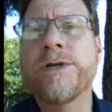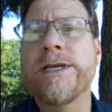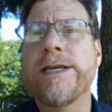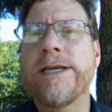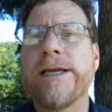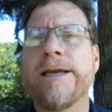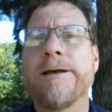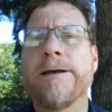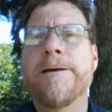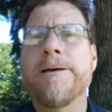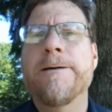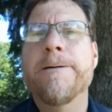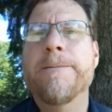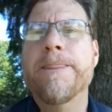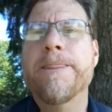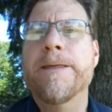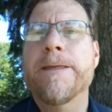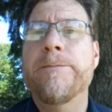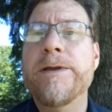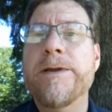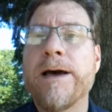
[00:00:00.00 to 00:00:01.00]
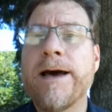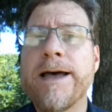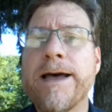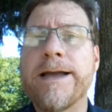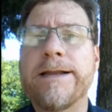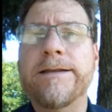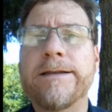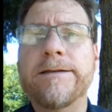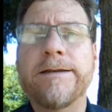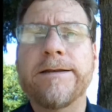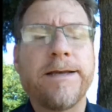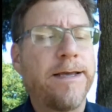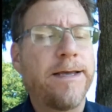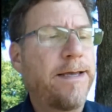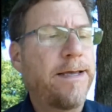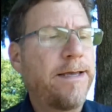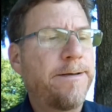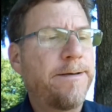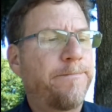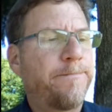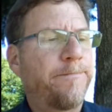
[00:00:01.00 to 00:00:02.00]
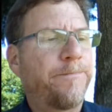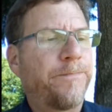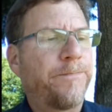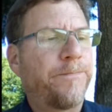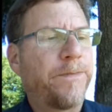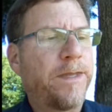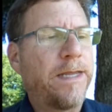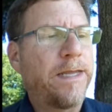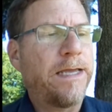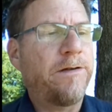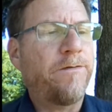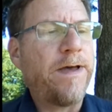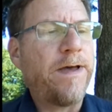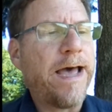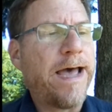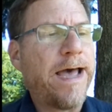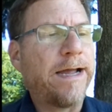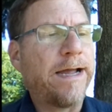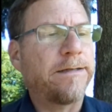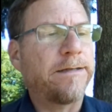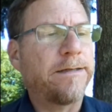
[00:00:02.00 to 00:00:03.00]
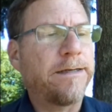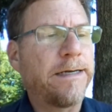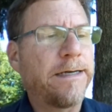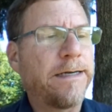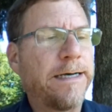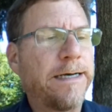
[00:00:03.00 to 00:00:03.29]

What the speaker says: tree, behind. In fact,